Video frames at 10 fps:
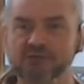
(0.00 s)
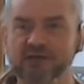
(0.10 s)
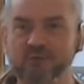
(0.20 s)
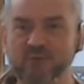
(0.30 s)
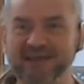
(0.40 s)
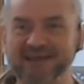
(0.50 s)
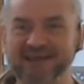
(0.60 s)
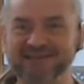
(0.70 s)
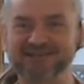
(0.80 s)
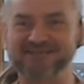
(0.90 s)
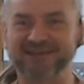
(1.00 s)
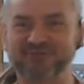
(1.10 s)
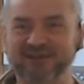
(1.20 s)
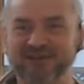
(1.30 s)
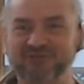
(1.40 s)
it's taken me ages
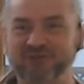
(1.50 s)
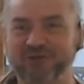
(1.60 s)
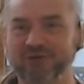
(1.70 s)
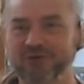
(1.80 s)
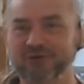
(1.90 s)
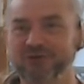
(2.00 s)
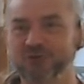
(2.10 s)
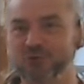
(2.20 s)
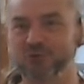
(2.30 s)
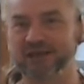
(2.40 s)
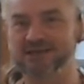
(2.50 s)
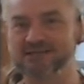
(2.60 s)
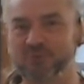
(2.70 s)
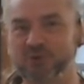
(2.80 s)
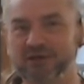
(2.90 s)
to get round to calling
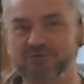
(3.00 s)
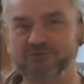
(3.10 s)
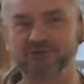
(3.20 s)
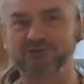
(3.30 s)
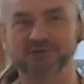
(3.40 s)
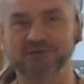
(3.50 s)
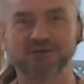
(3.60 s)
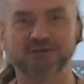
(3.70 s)
it something different.